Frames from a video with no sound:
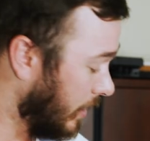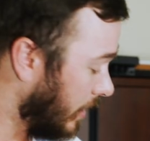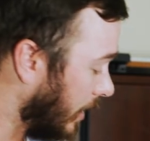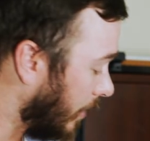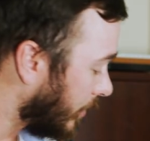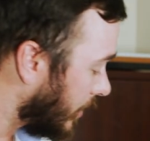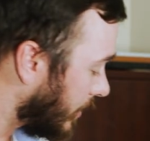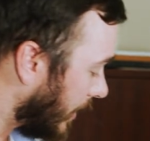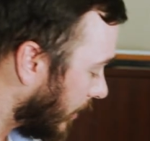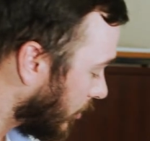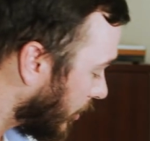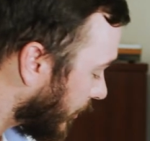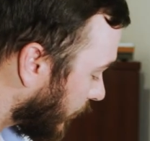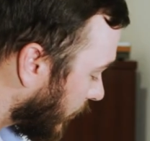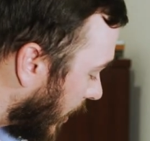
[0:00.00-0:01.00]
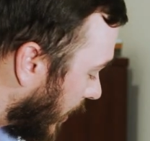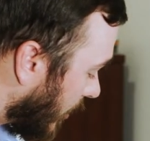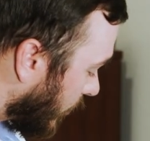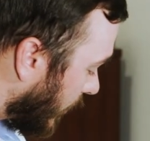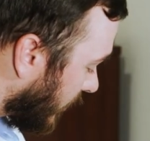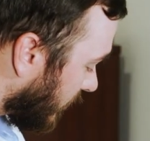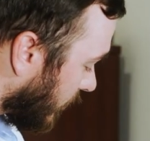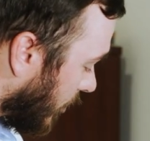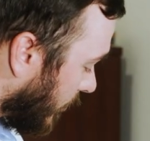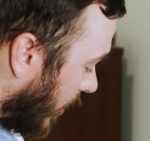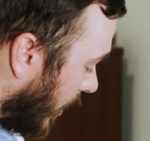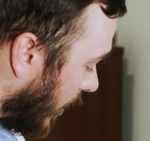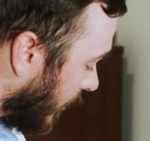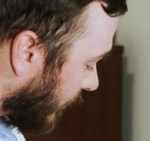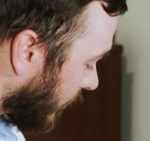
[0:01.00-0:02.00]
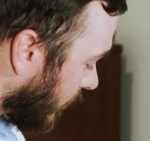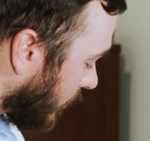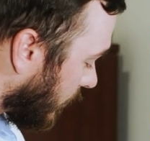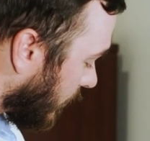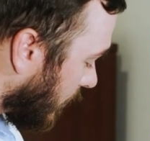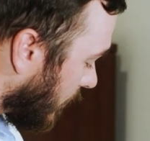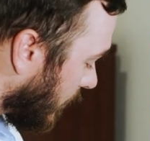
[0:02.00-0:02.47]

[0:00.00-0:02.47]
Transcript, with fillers: And I'm going to download it for iOS on my iPhone.